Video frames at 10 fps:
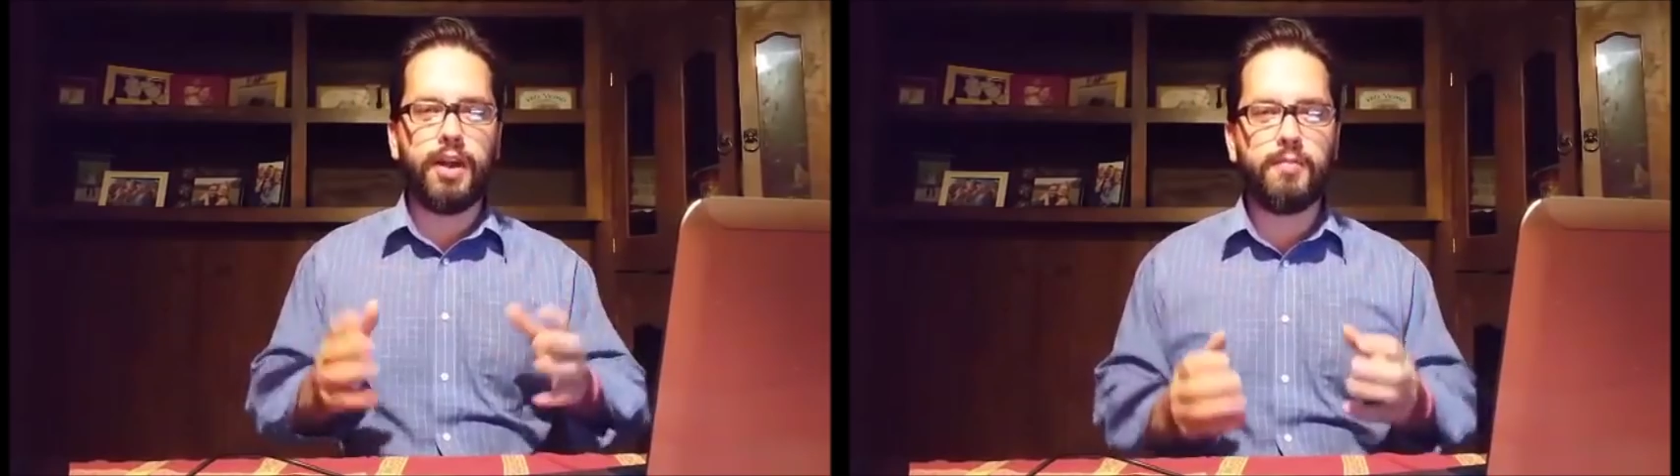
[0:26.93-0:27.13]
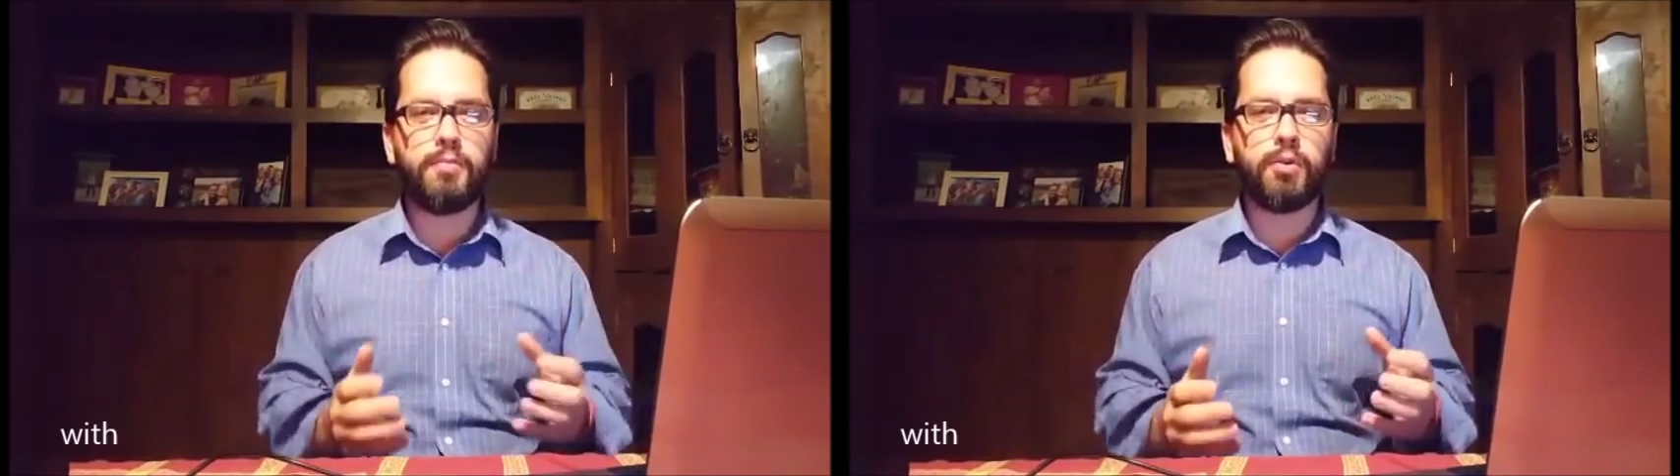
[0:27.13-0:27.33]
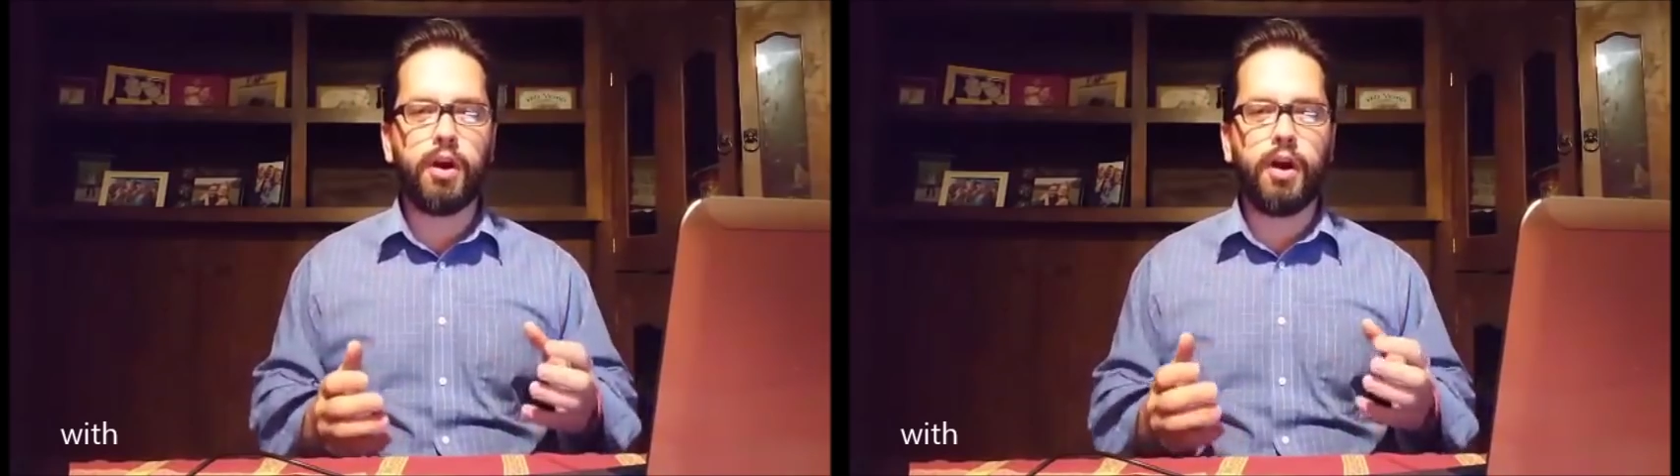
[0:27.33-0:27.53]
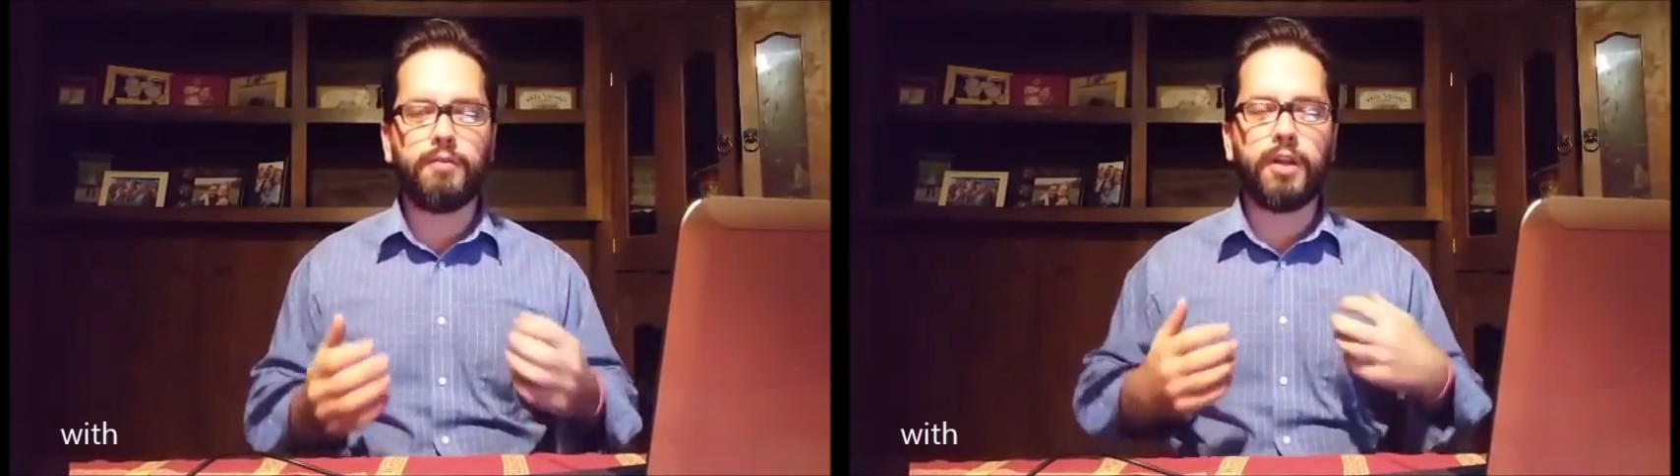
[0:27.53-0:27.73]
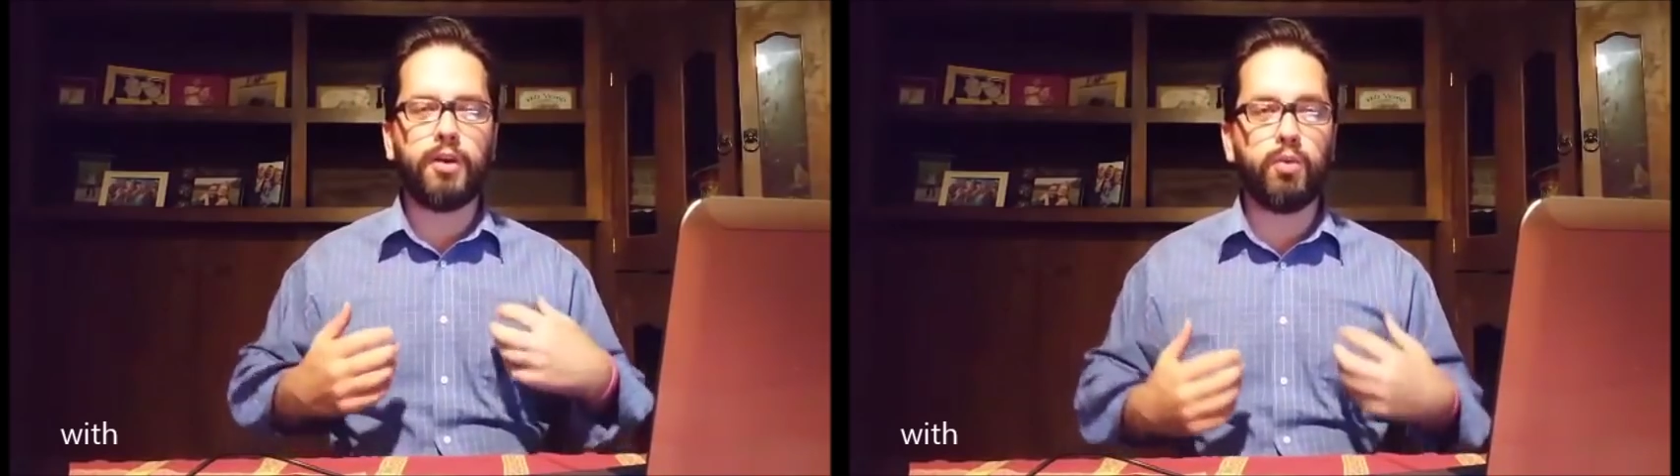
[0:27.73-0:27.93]

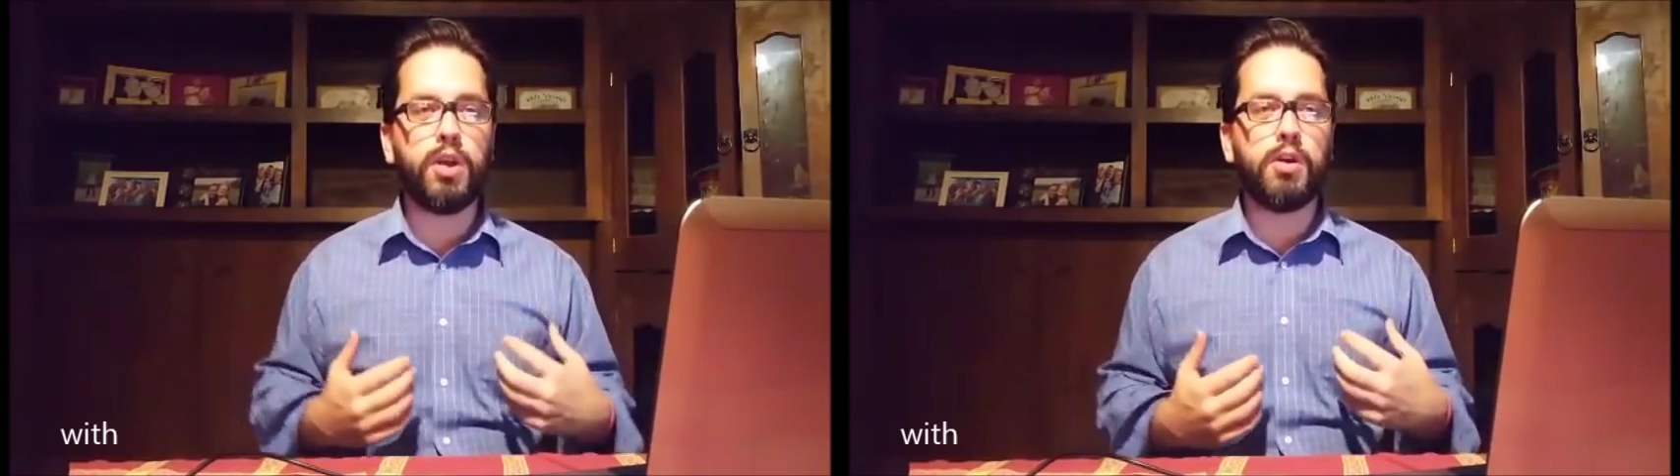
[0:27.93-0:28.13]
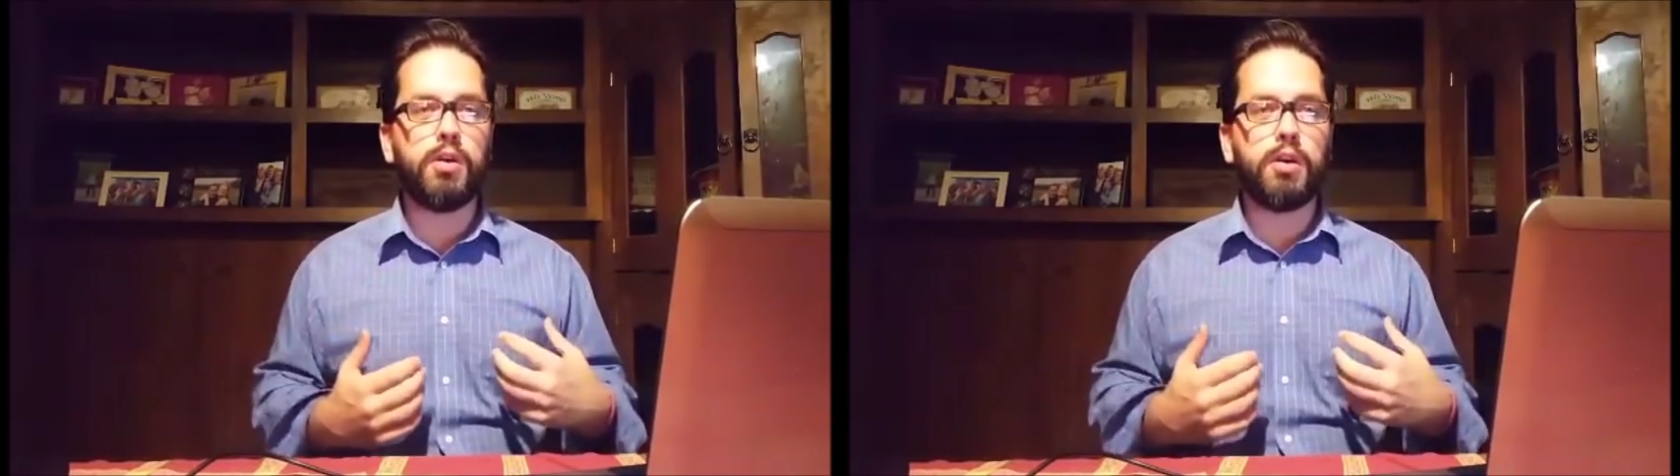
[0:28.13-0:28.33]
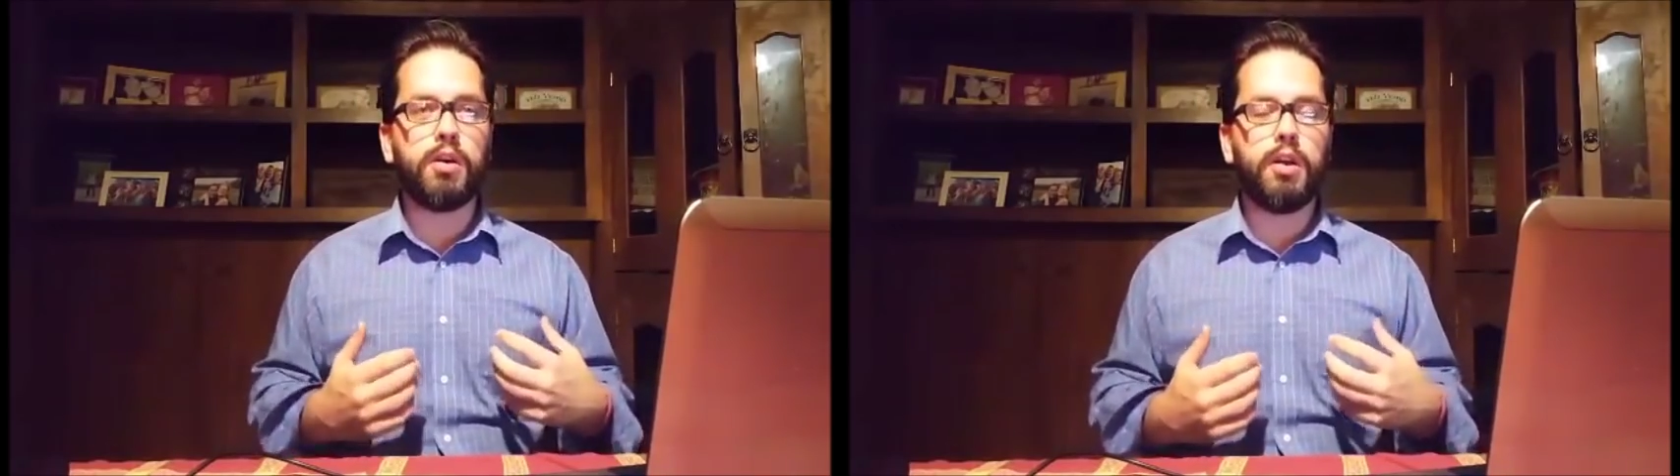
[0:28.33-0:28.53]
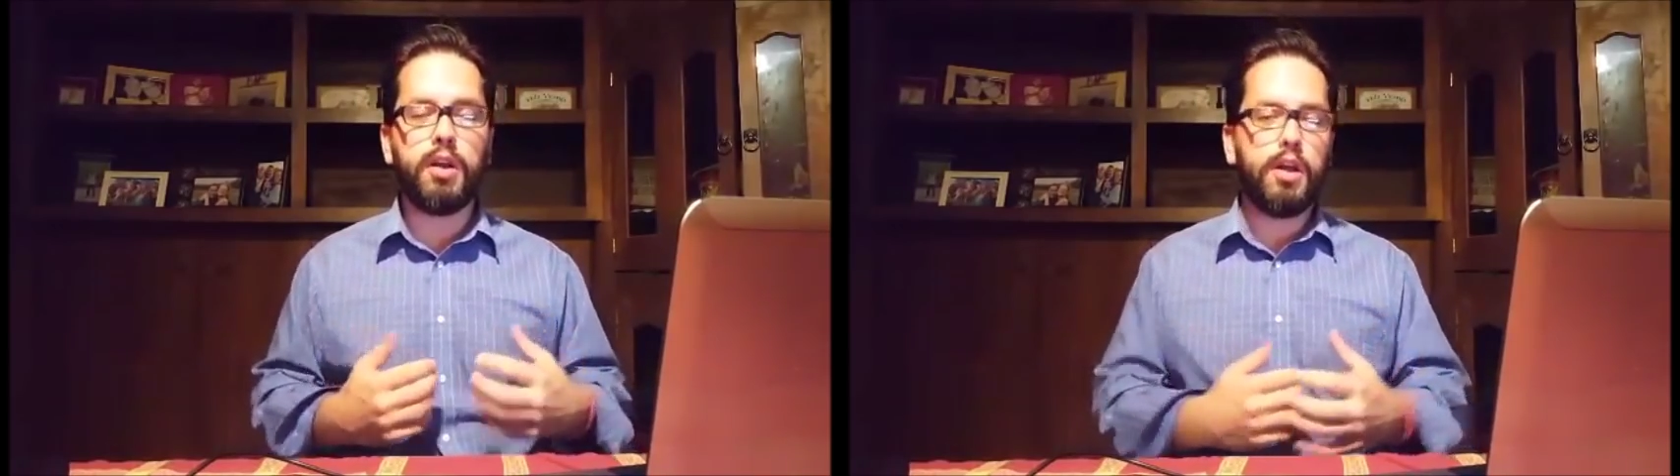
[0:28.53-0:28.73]
improv like we are.